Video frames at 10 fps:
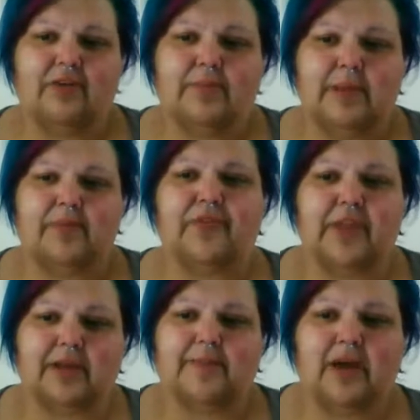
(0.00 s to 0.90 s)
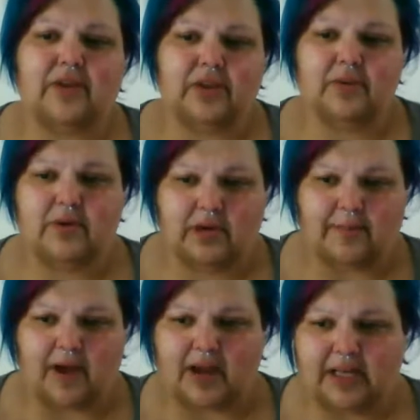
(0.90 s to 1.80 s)
other people think about you or your
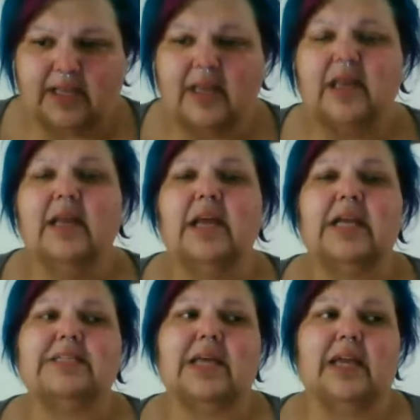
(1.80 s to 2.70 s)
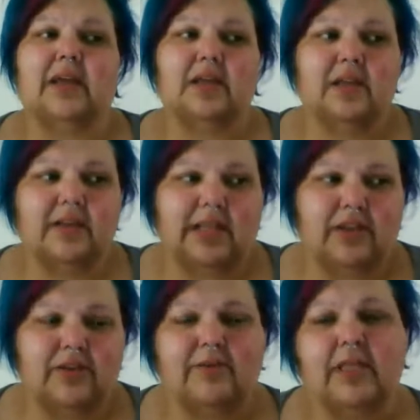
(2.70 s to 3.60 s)
body. It's like that
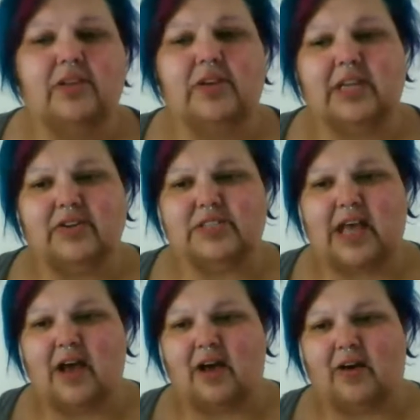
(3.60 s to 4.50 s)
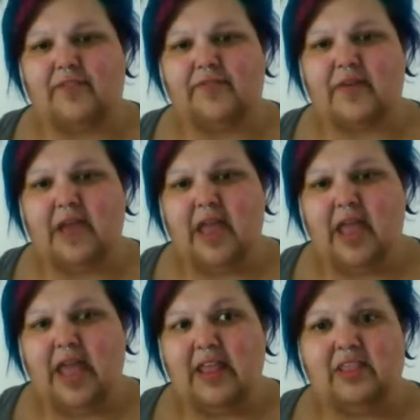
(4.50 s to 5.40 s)
you can look at yourself
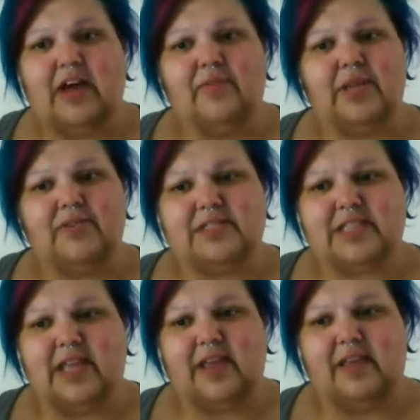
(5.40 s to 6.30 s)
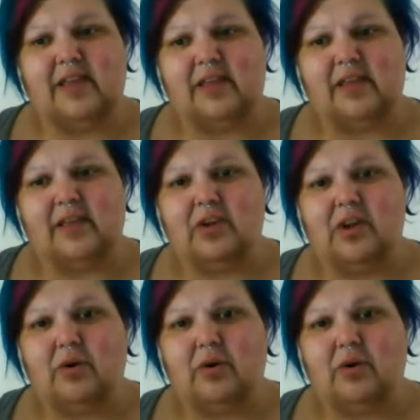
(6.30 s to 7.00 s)
and love what you see, you